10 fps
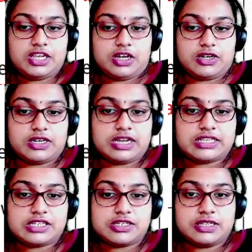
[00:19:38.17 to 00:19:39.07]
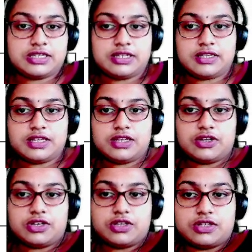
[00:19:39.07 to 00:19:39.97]
Now clustering,
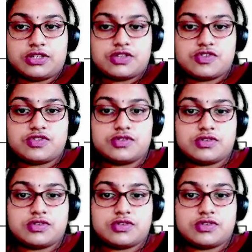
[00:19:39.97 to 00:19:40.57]
okay, you can just